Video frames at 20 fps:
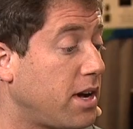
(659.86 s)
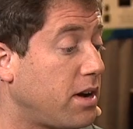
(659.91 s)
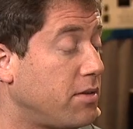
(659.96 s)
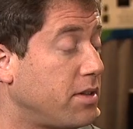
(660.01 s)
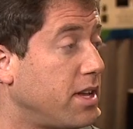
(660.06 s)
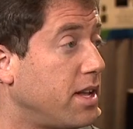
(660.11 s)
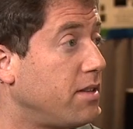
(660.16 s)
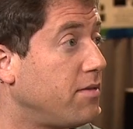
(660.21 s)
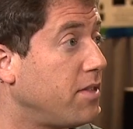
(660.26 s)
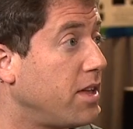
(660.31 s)
how
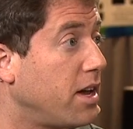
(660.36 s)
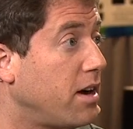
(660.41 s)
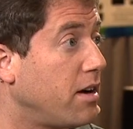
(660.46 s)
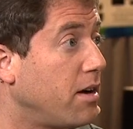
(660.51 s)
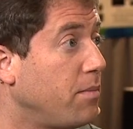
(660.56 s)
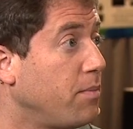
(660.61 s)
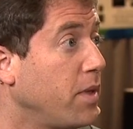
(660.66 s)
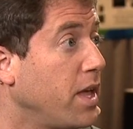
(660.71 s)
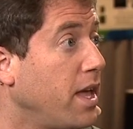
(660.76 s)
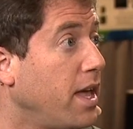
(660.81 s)
attentive they
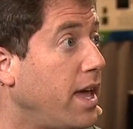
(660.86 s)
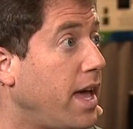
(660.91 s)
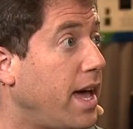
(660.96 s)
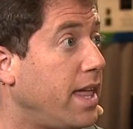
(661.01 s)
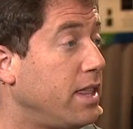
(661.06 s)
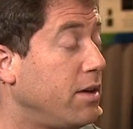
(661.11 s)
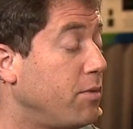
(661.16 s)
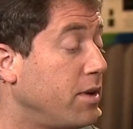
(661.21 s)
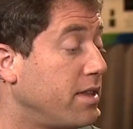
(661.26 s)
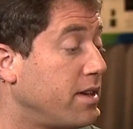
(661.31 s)
are.
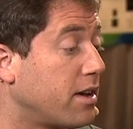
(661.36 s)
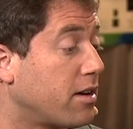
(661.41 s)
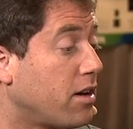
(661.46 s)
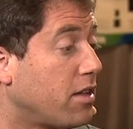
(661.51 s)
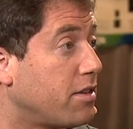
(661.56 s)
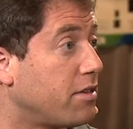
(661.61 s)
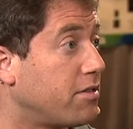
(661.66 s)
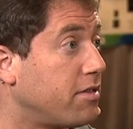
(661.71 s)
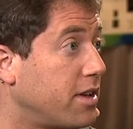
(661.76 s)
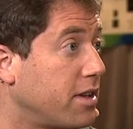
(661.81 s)
And then we take all those